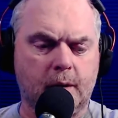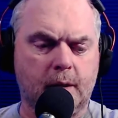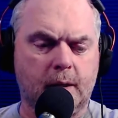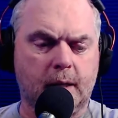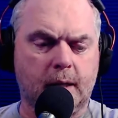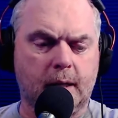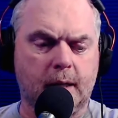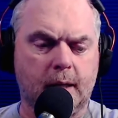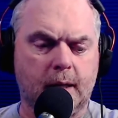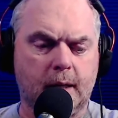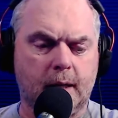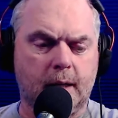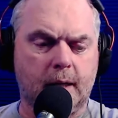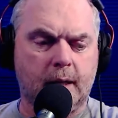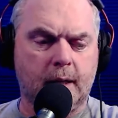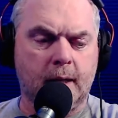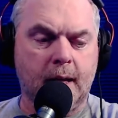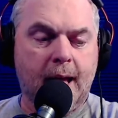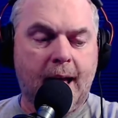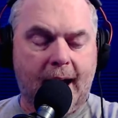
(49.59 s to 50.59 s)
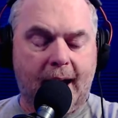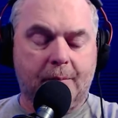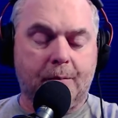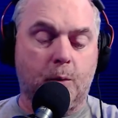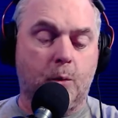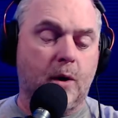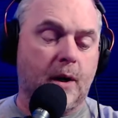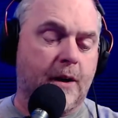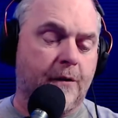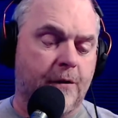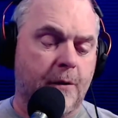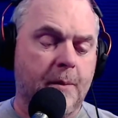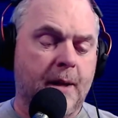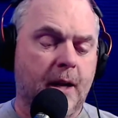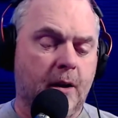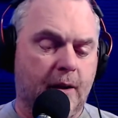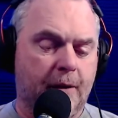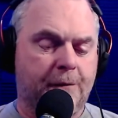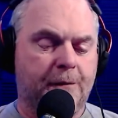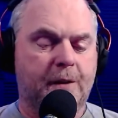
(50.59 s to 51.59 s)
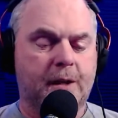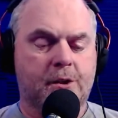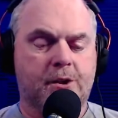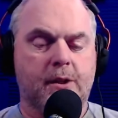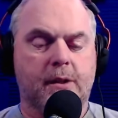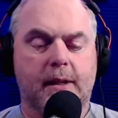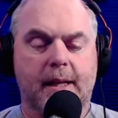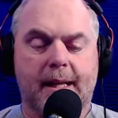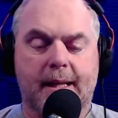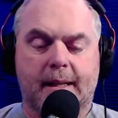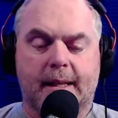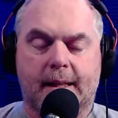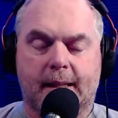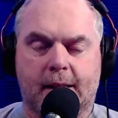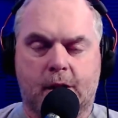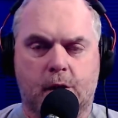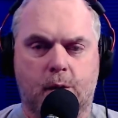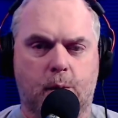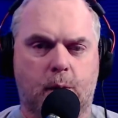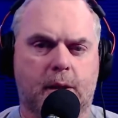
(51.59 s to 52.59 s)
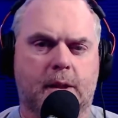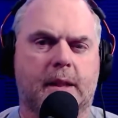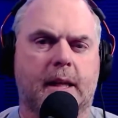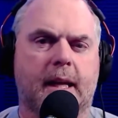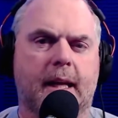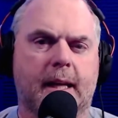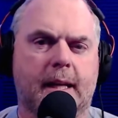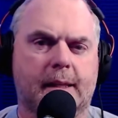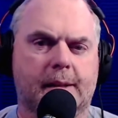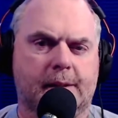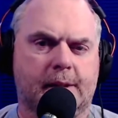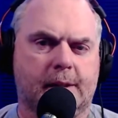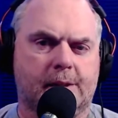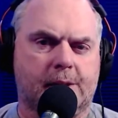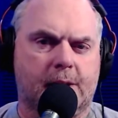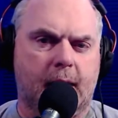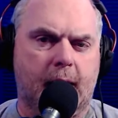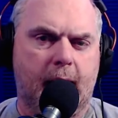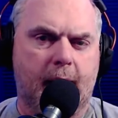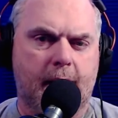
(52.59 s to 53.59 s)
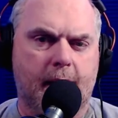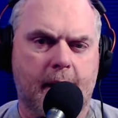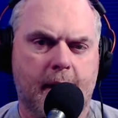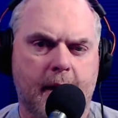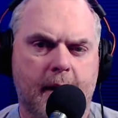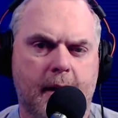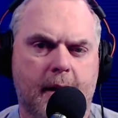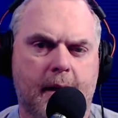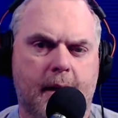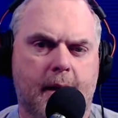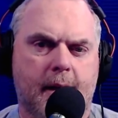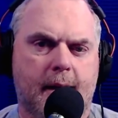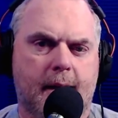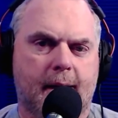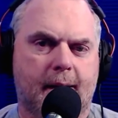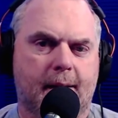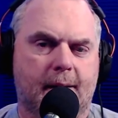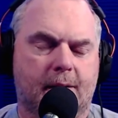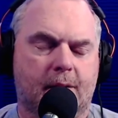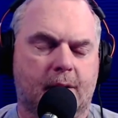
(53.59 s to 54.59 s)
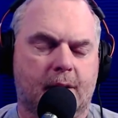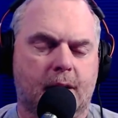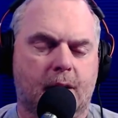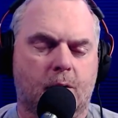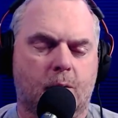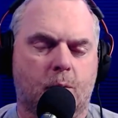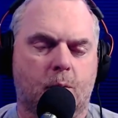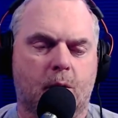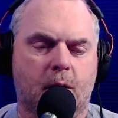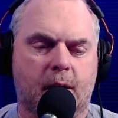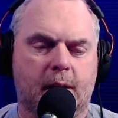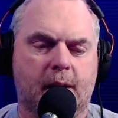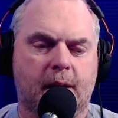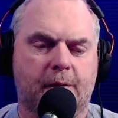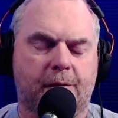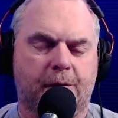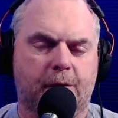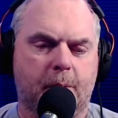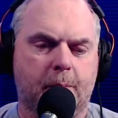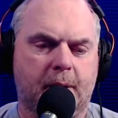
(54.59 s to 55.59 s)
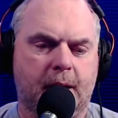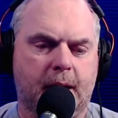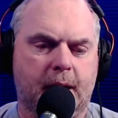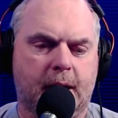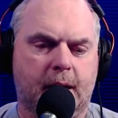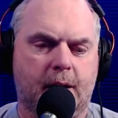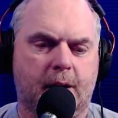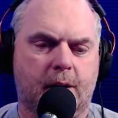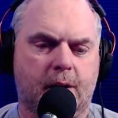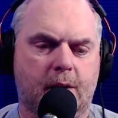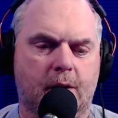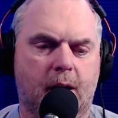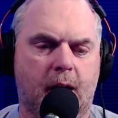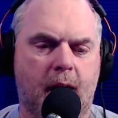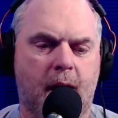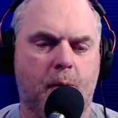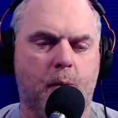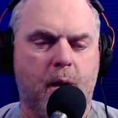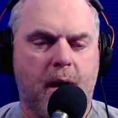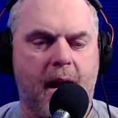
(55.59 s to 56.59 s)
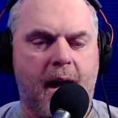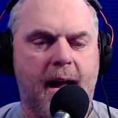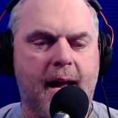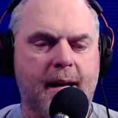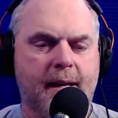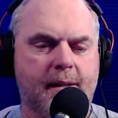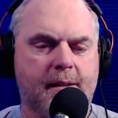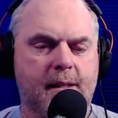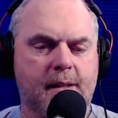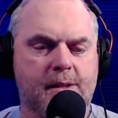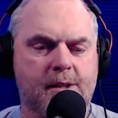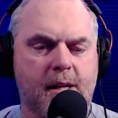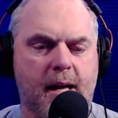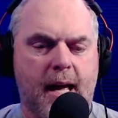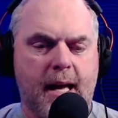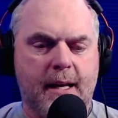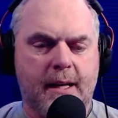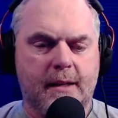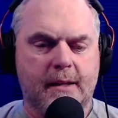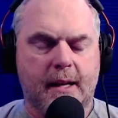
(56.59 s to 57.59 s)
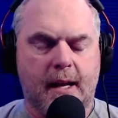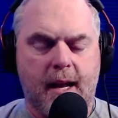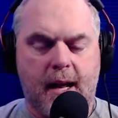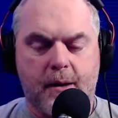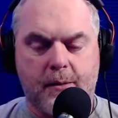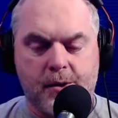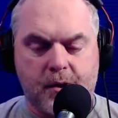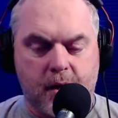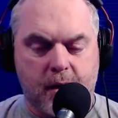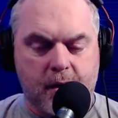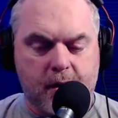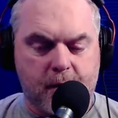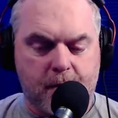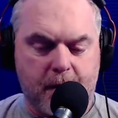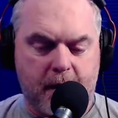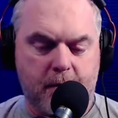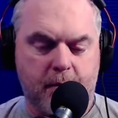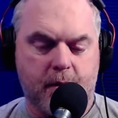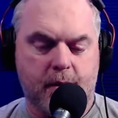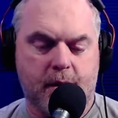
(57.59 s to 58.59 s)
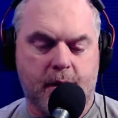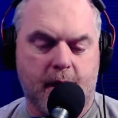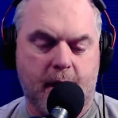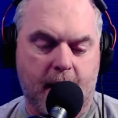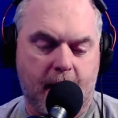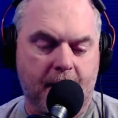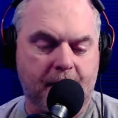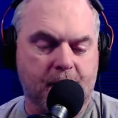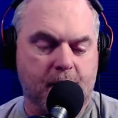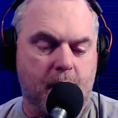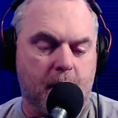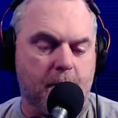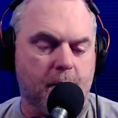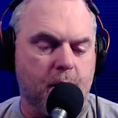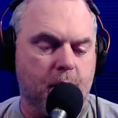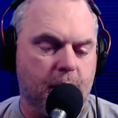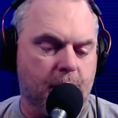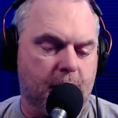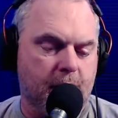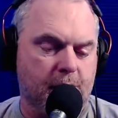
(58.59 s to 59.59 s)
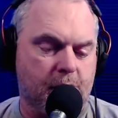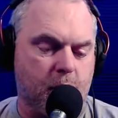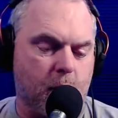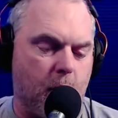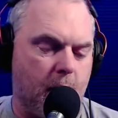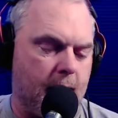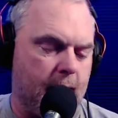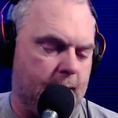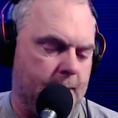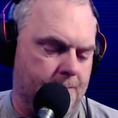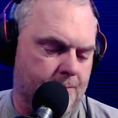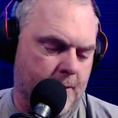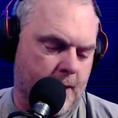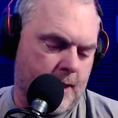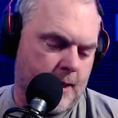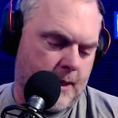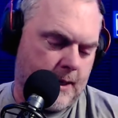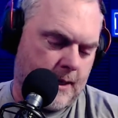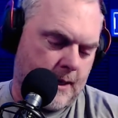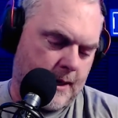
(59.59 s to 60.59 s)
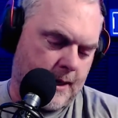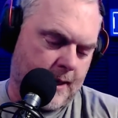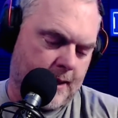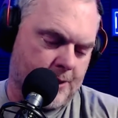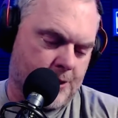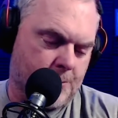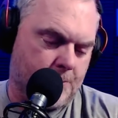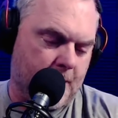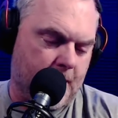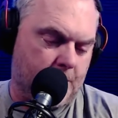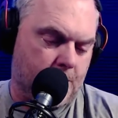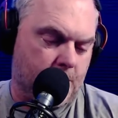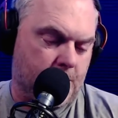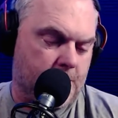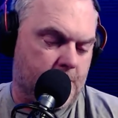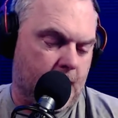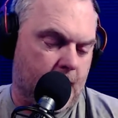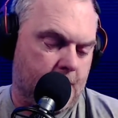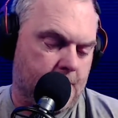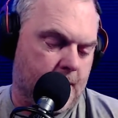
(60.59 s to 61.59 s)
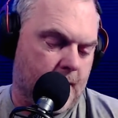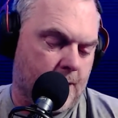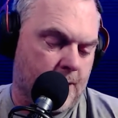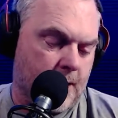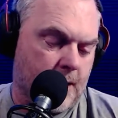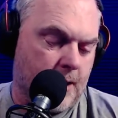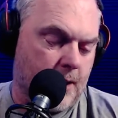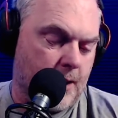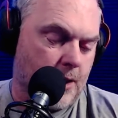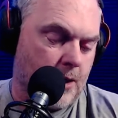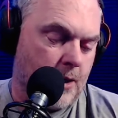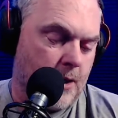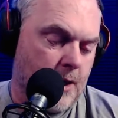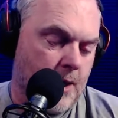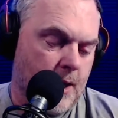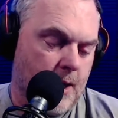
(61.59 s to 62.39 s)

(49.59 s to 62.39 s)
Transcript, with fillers: Uh, I've been working from here efficiently, and the cool thing is, is that that working from here, uh, when I decided that I was going to spend more time, I was going to move this way uh, and spend more time down here.